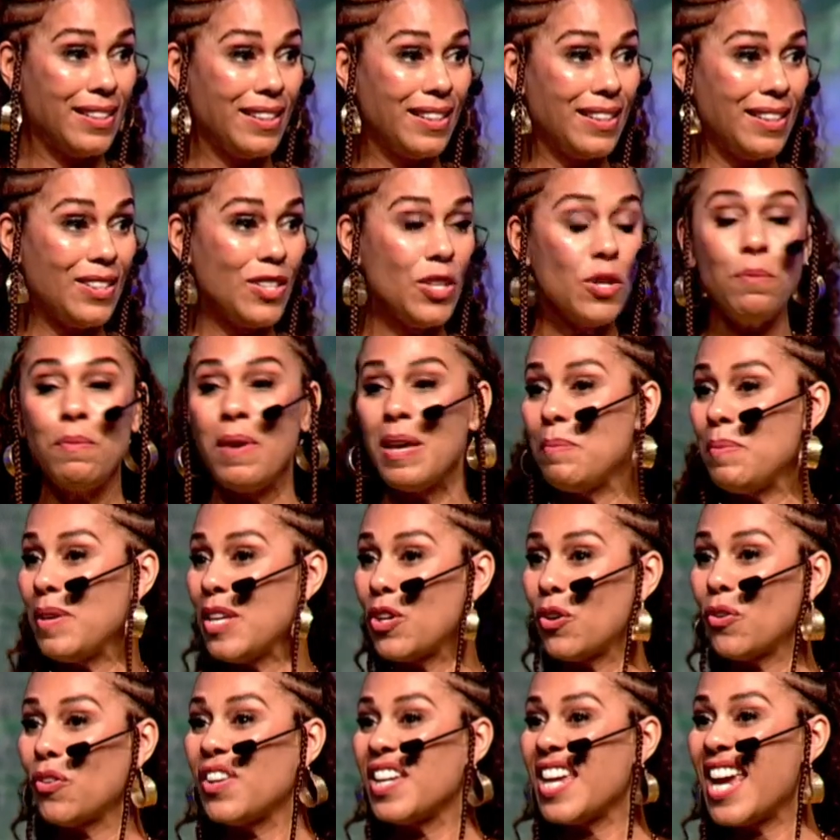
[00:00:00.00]
You may be
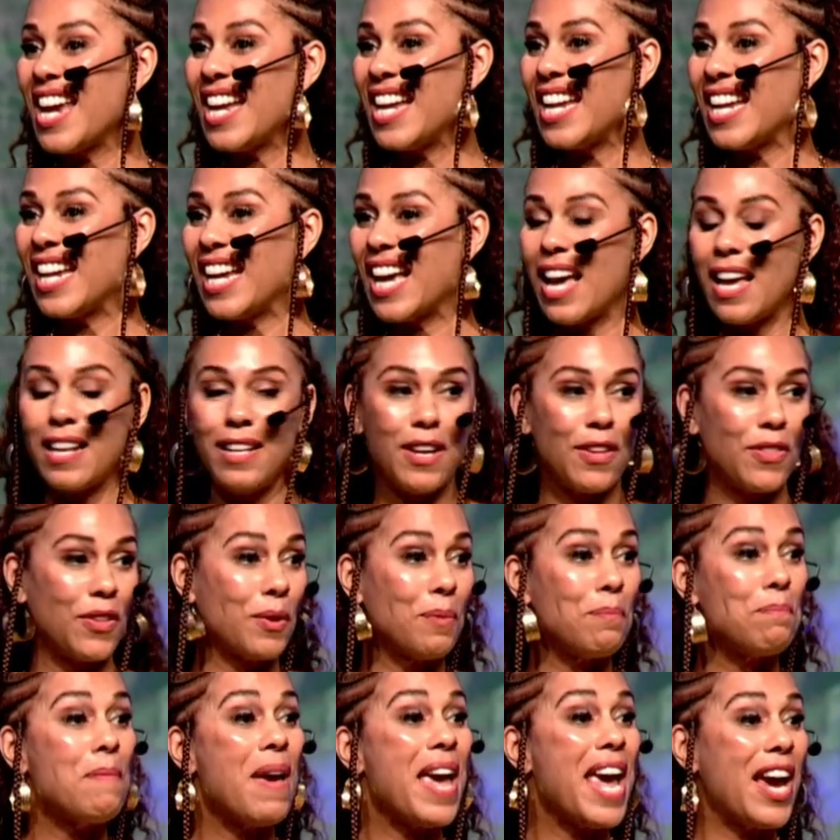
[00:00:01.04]
creating another
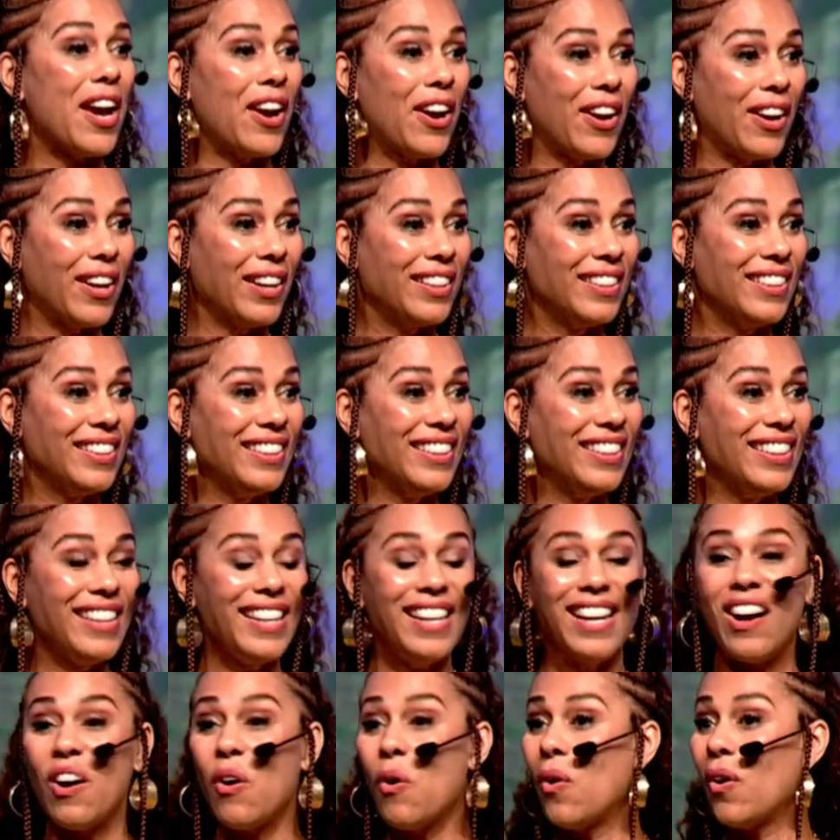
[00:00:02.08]
mayor
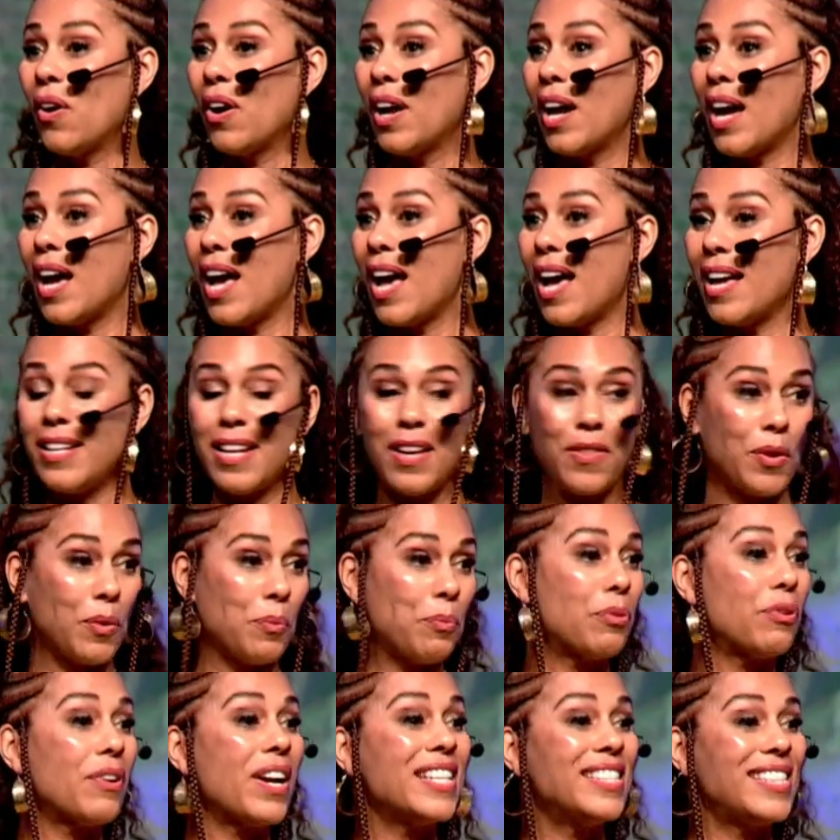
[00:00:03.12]
or another
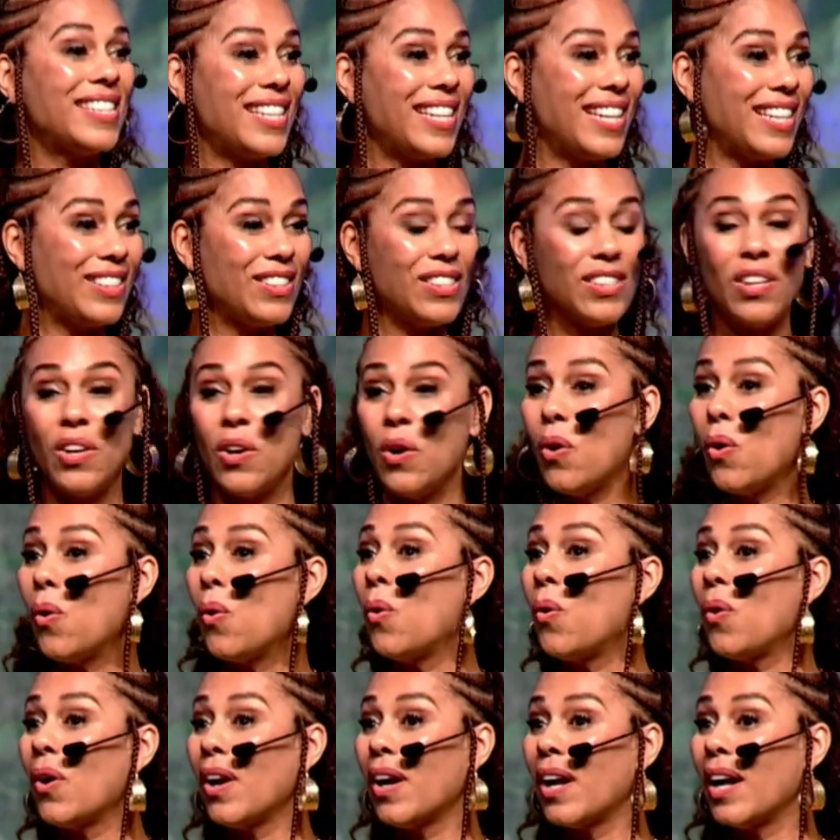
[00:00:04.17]
president
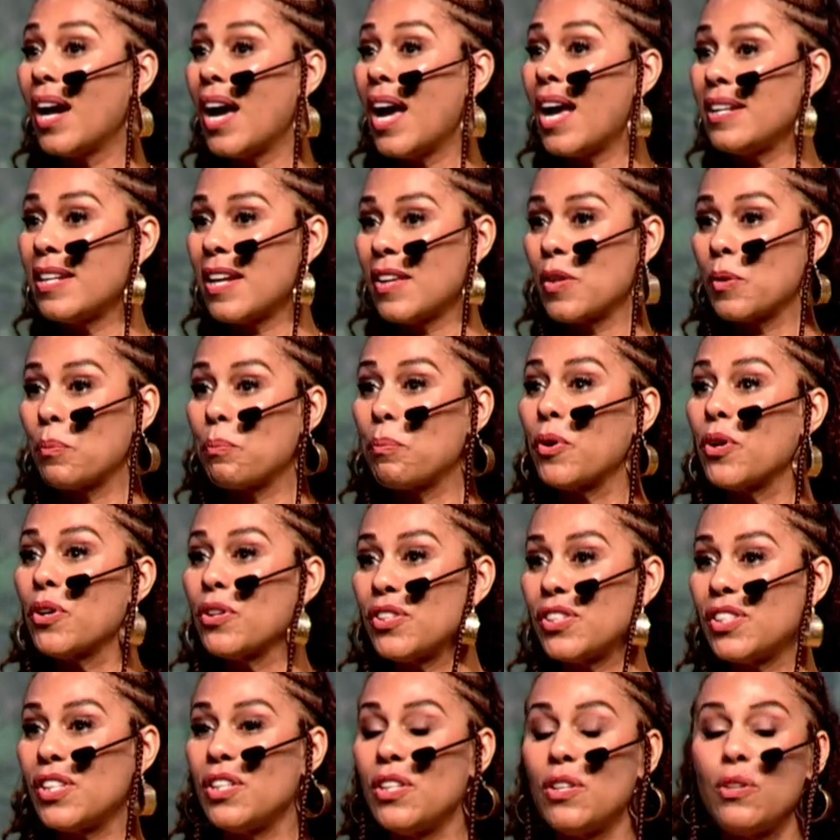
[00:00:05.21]
or another
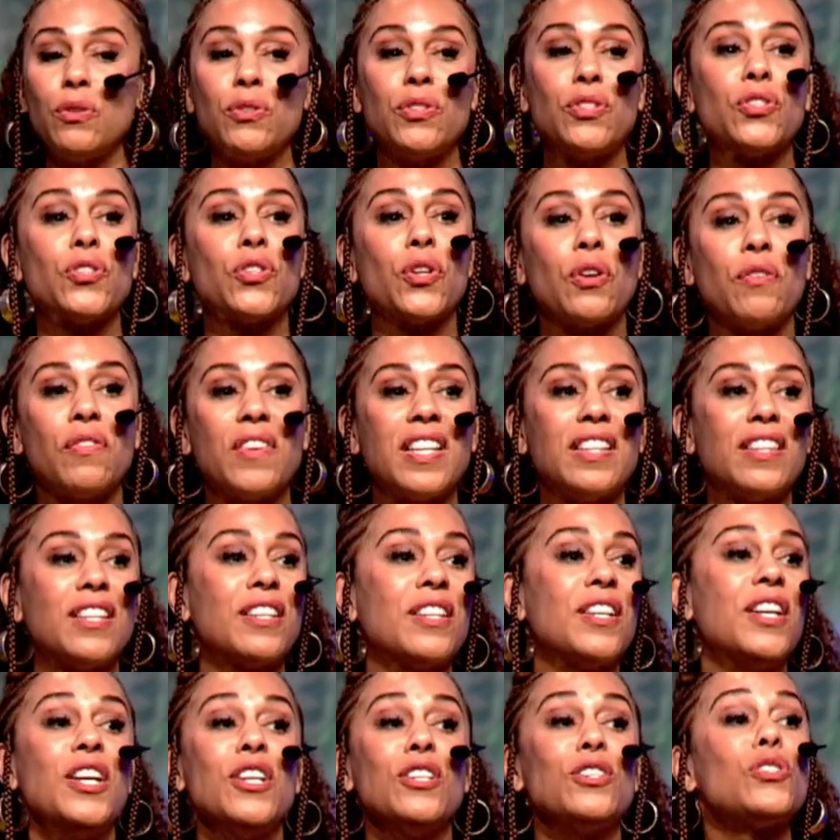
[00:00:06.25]
person who's serving the
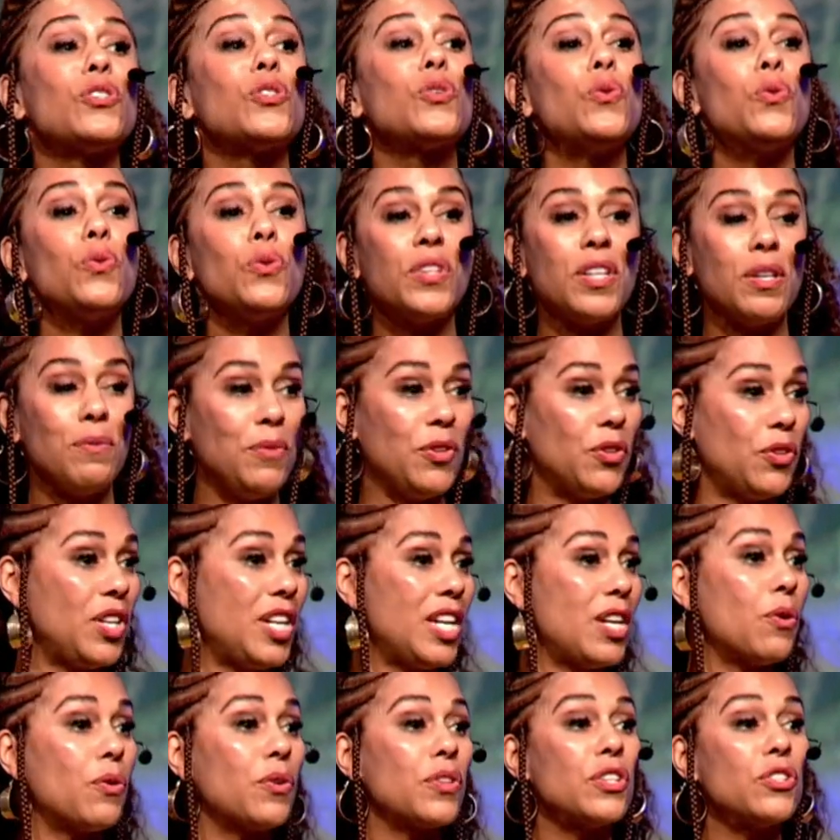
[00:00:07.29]
school community
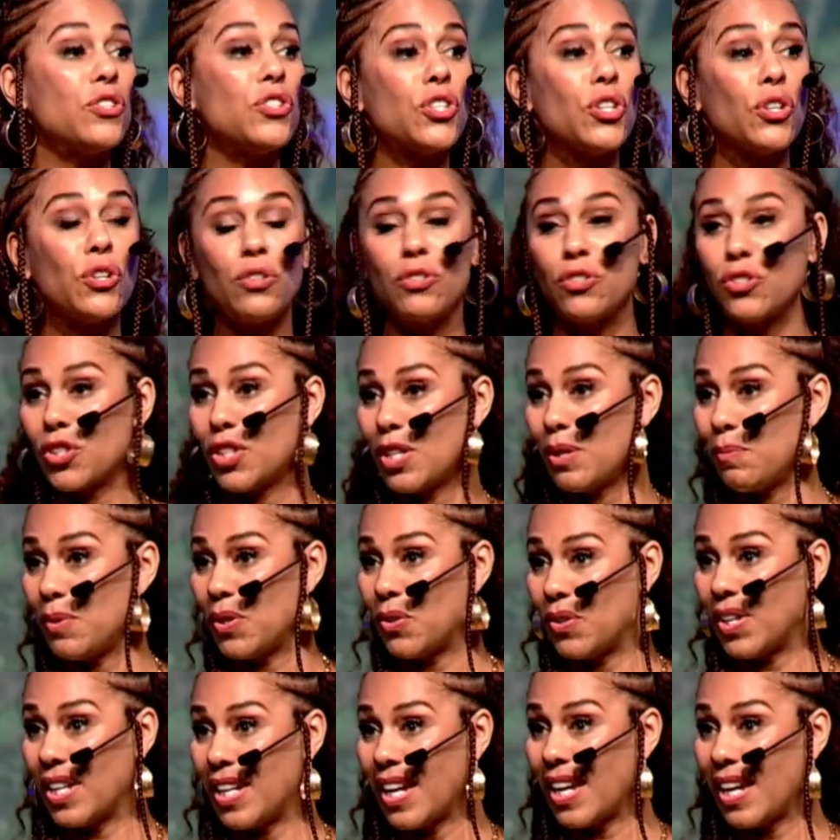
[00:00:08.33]
or the church
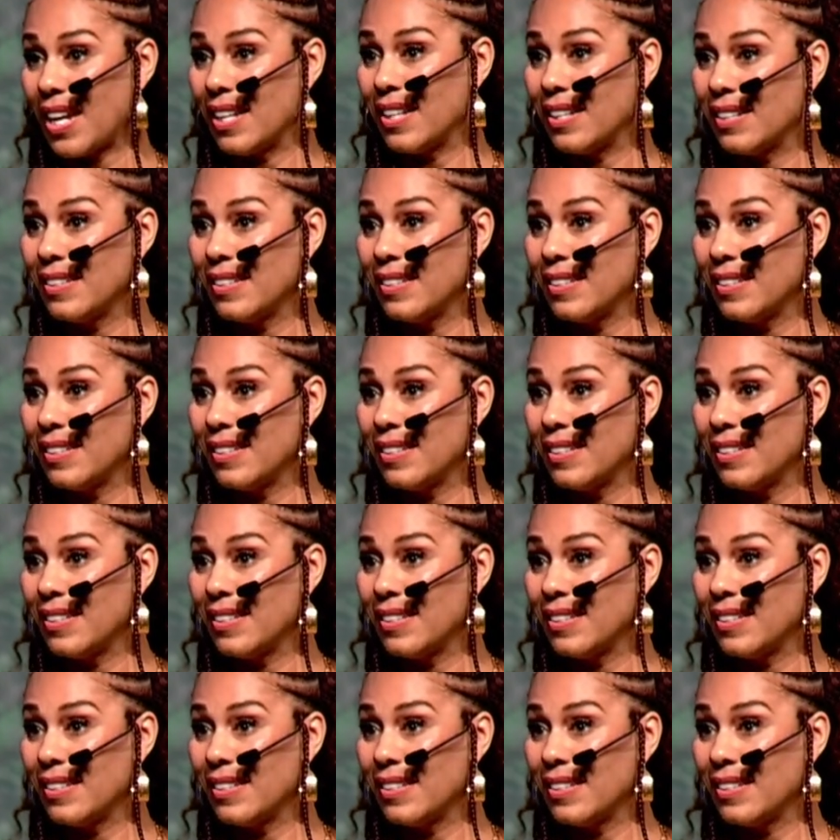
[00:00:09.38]
community.